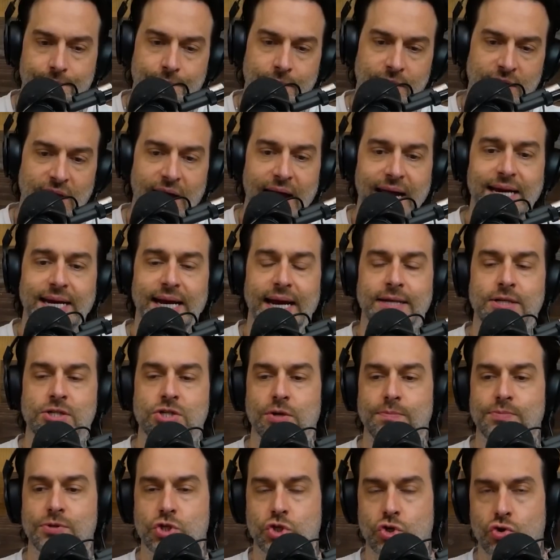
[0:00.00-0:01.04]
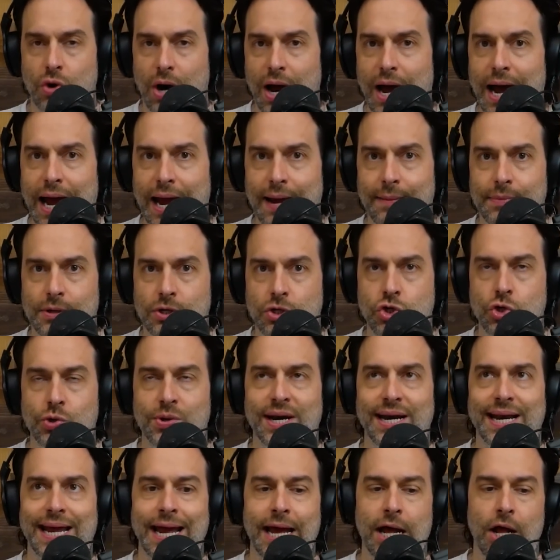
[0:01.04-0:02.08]
like and subscribe.
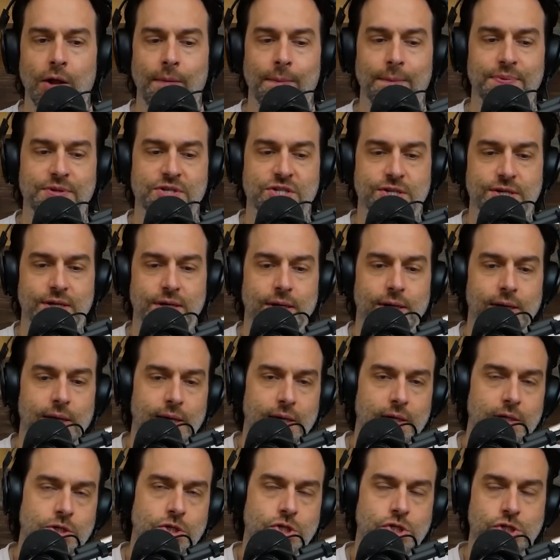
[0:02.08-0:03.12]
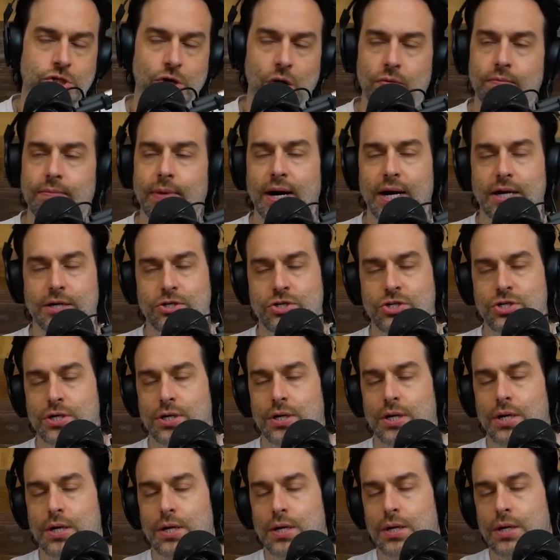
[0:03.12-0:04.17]
Dude, it helps so much.
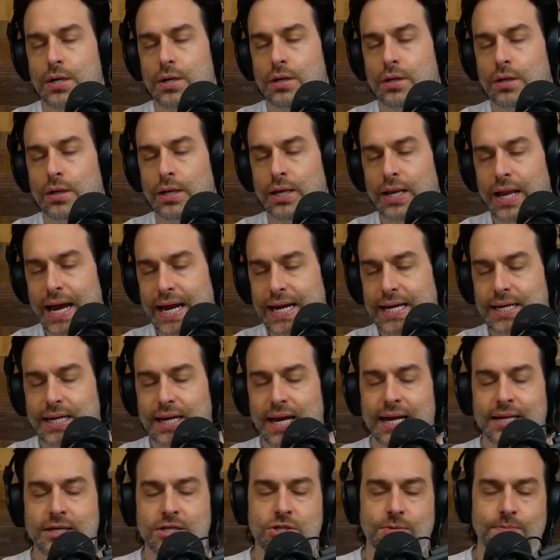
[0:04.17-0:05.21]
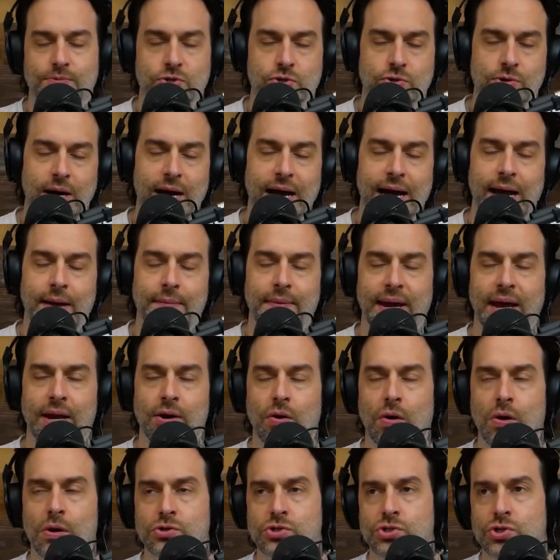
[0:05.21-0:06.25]
Like and subscribe. And
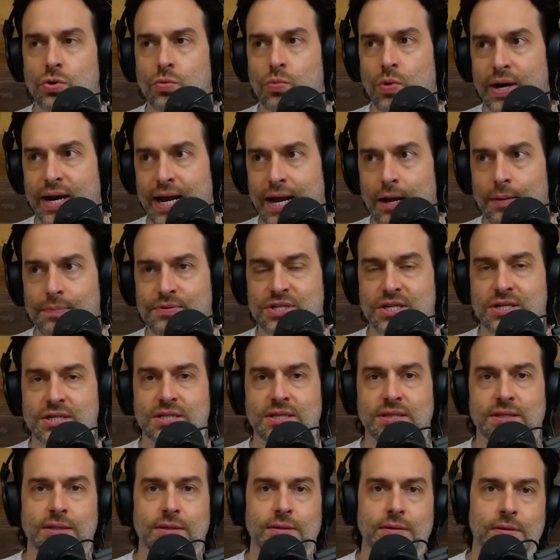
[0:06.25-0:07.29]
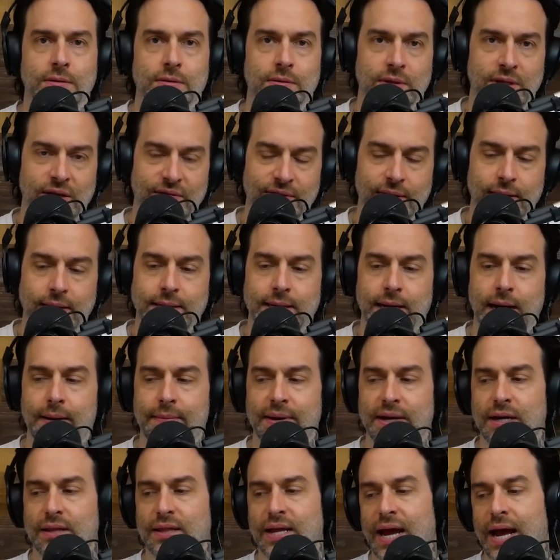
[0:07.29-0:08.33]
also what helps is leaving a
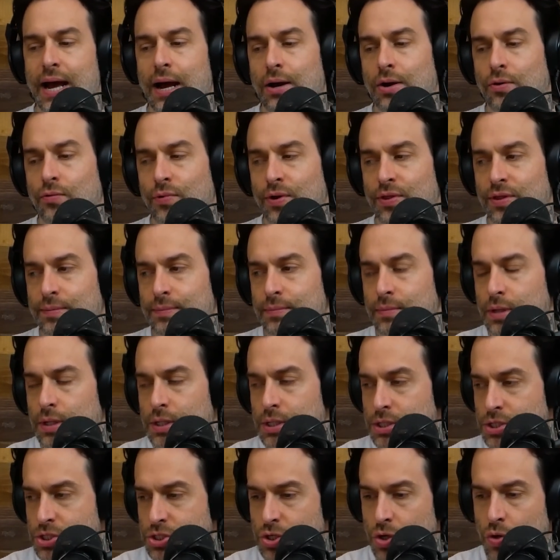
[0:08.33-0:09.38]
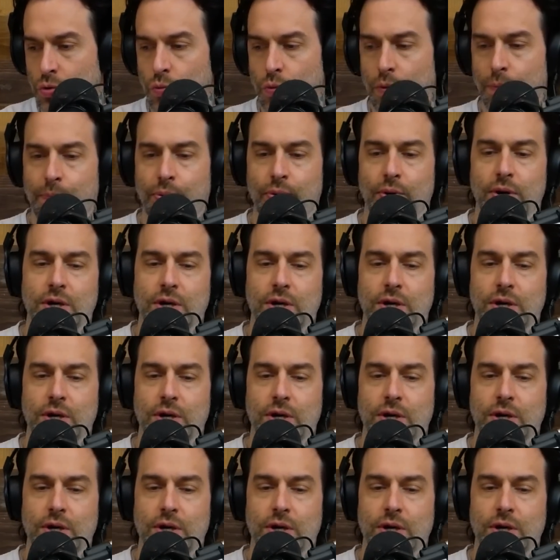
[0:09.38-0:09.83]
comment in the algorithm. So we